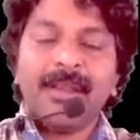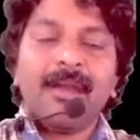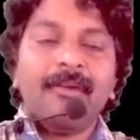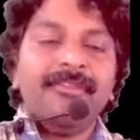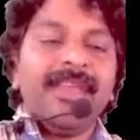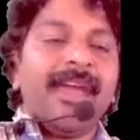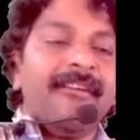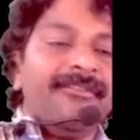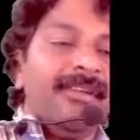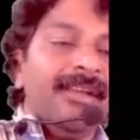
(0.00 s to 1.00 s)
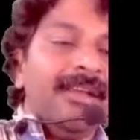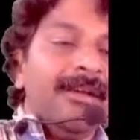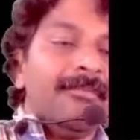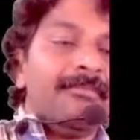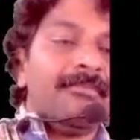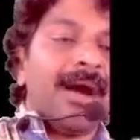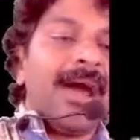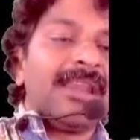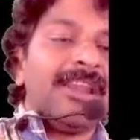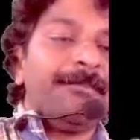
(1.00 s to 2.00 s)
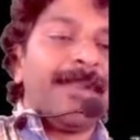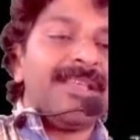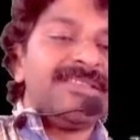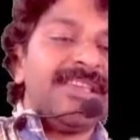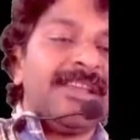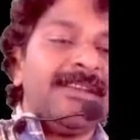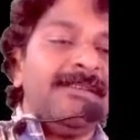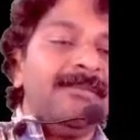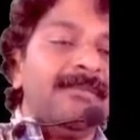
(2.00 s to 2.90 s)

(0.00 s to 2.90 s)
Now we have market price here.